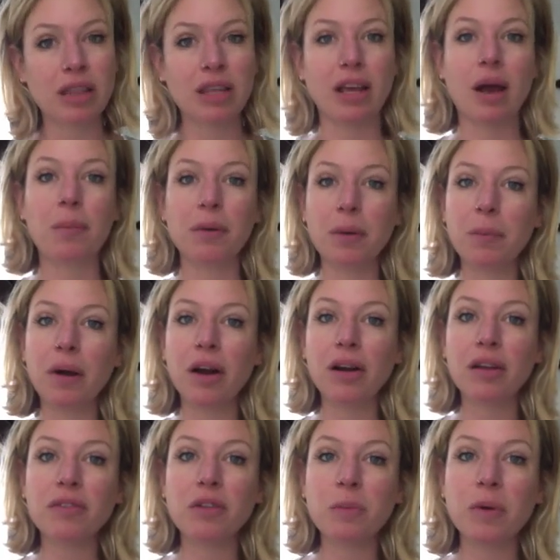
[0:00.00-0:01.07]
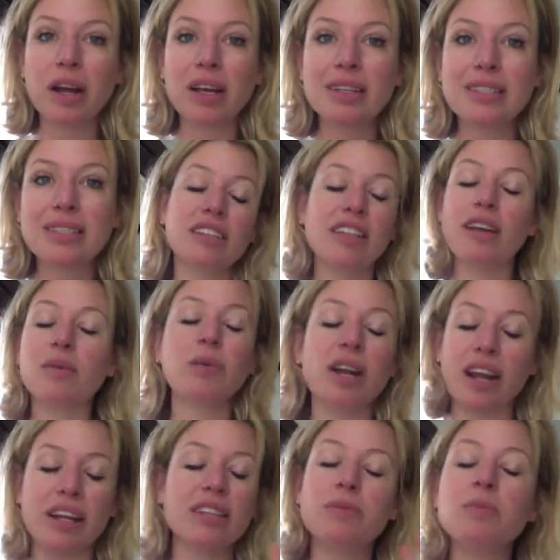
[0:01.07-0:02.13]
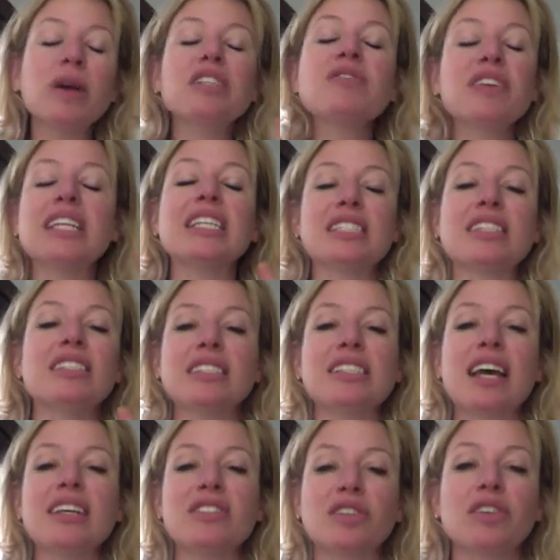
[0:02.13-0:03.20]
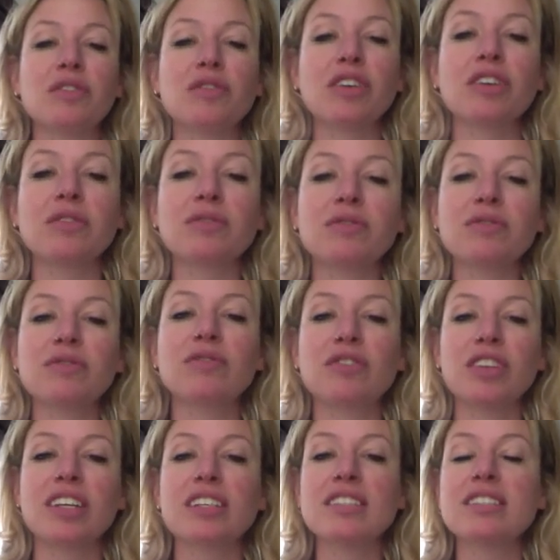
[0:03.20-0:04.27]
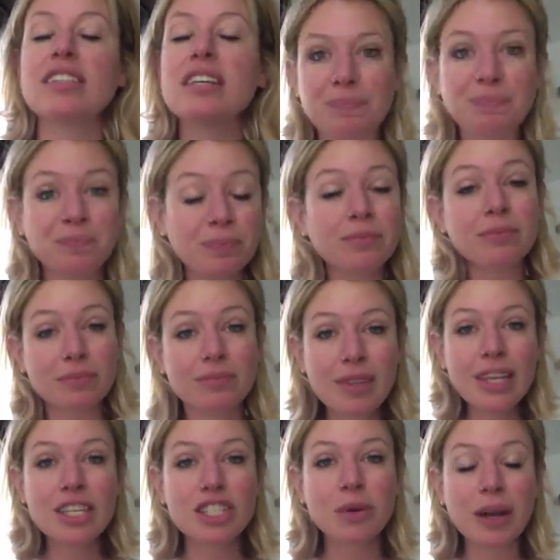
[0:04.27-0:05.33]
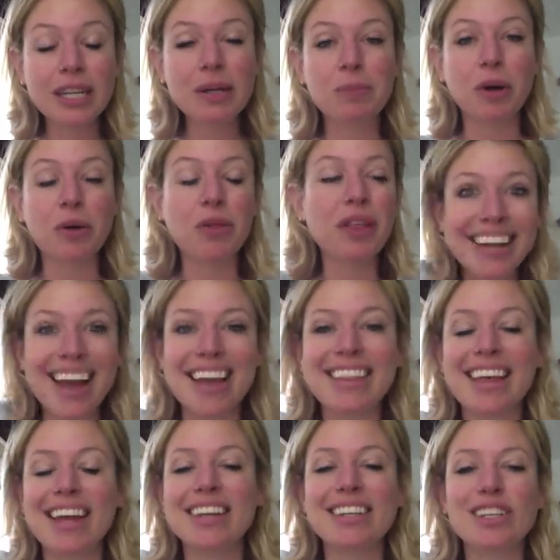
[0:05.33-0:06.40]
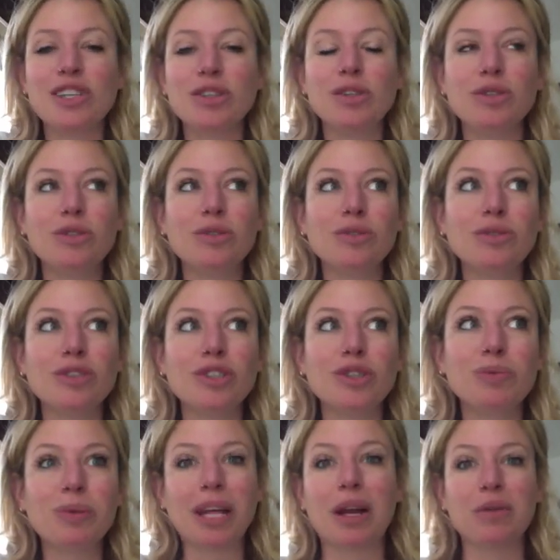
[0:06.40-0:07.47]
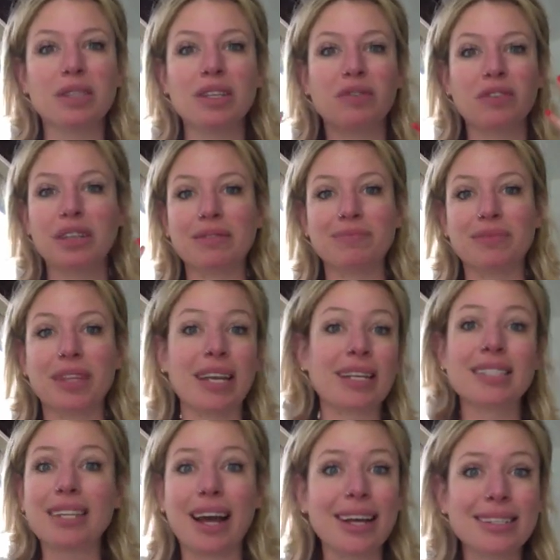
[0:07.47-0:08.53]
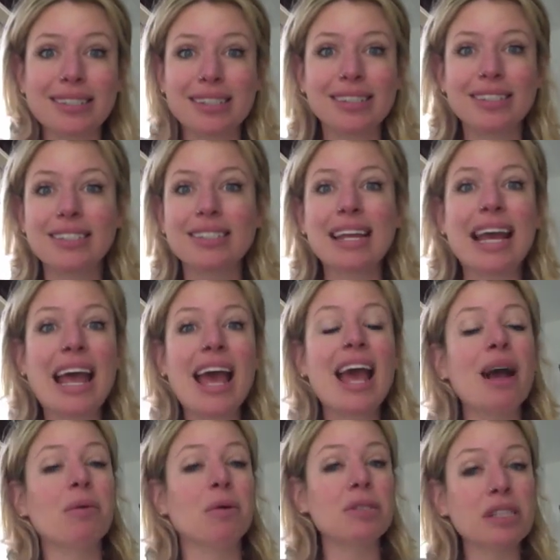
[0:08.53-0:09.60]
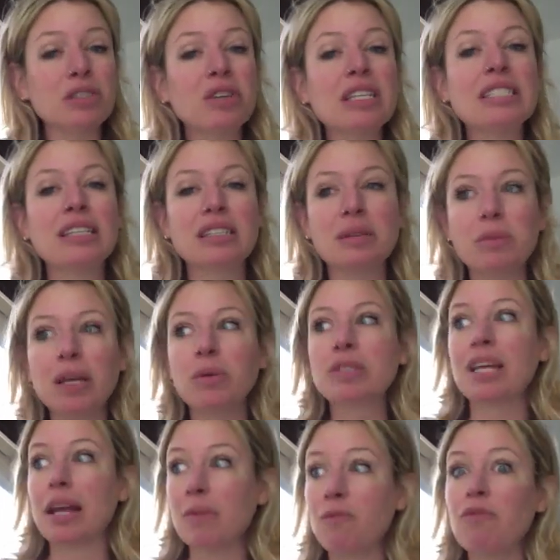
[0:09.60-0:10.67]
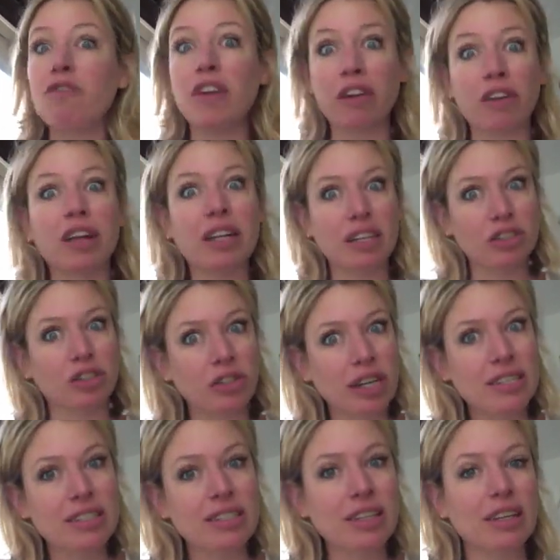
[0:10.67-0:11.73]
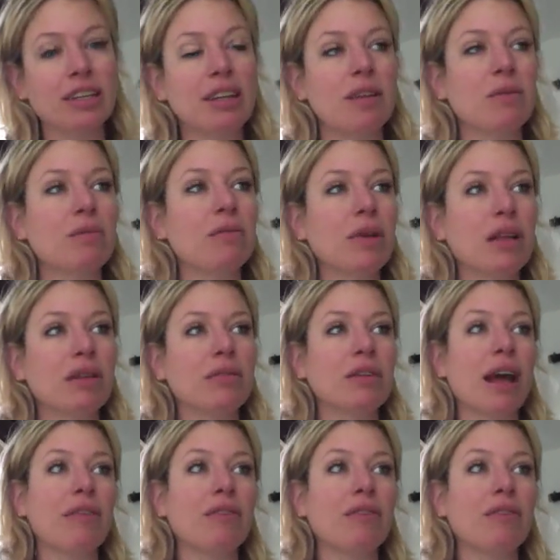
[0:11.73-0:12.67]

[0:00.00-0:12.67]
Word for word: in the upper part of the breast. Whatever. Breastfeeding is a disaster for, for this. So I need both. And then you you play with different like sizes. And what was interesting to me was I'm very uninterested in, in